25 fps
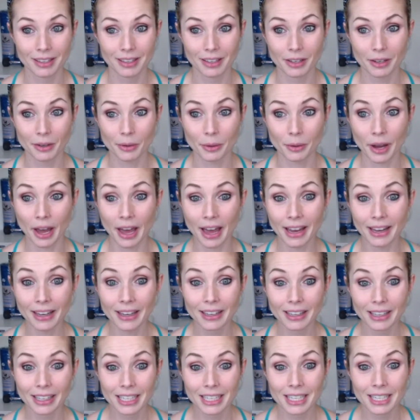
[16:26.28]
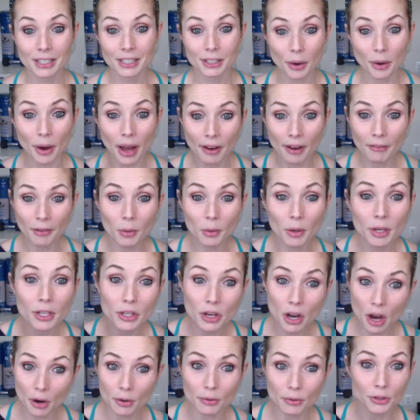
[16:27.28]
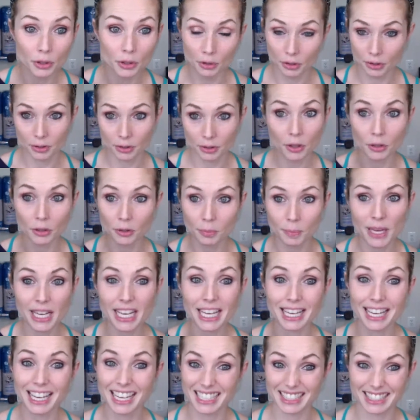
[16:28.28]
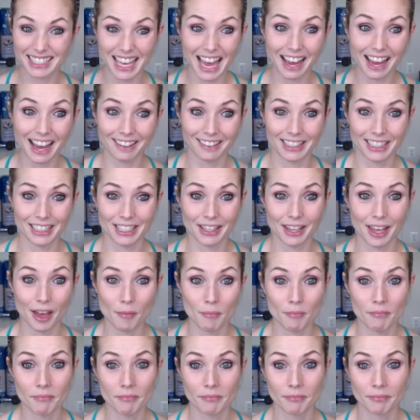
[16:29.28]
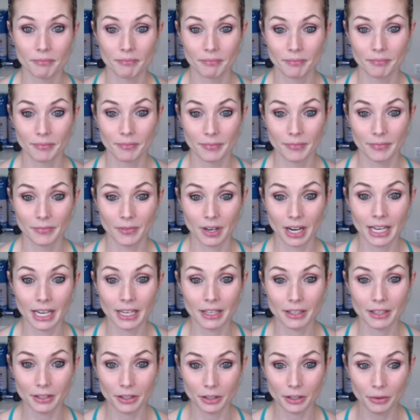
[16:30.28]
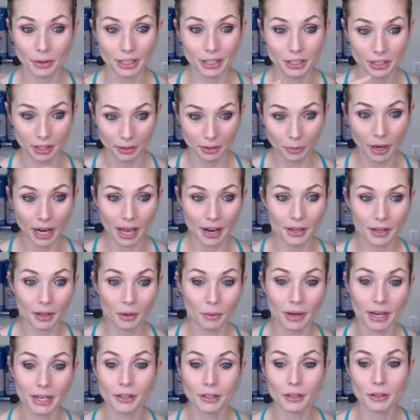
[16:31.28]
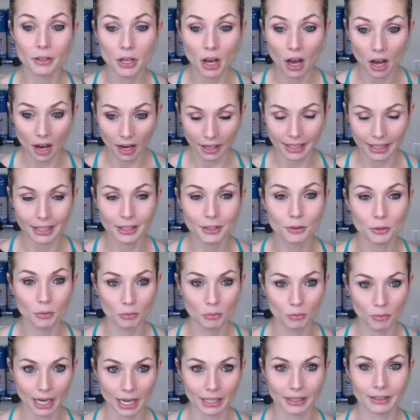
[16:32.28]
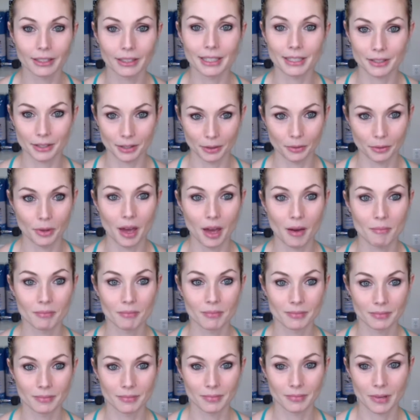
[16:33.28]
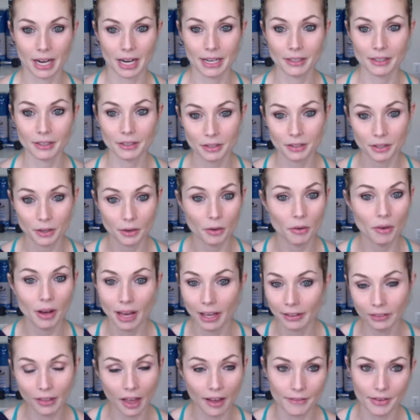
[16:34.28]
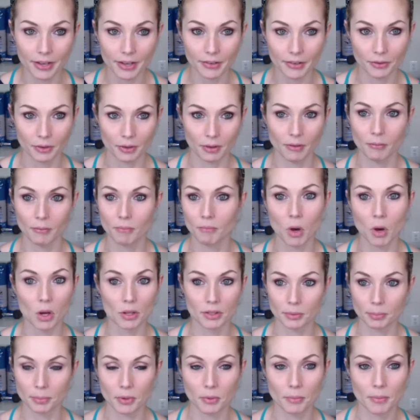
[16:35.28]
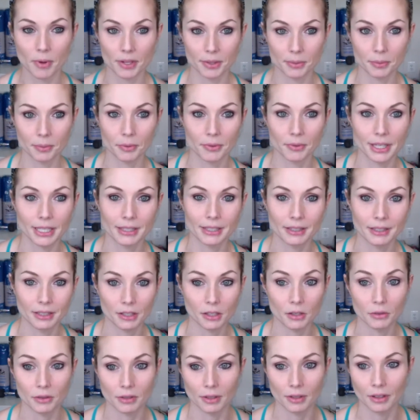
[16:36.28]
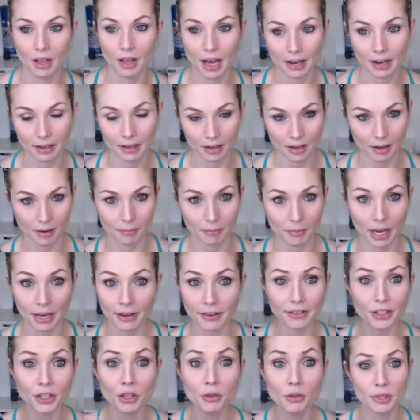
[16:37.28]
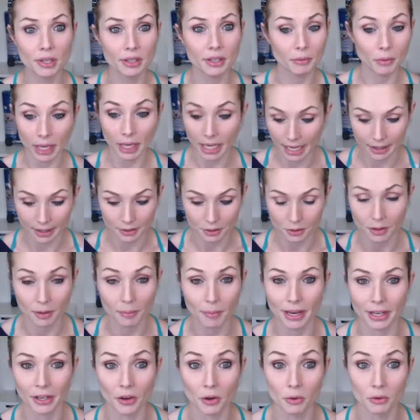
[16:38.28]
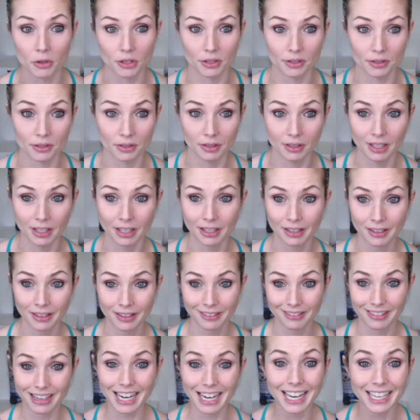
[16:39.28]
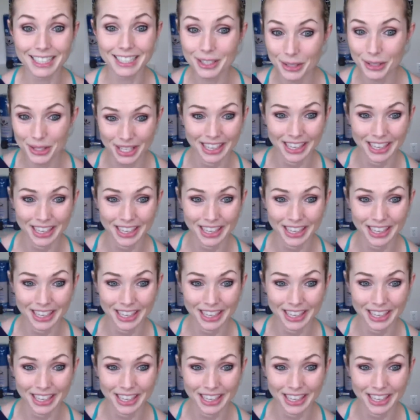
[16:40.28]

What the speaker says: Okay? So everyone knows you're speaking exactly to them, right? You actually went out of your way and you're talking directly to them, right? So I love it for multiple reasons. I use it a lot. I use it when answering my coaches, right? I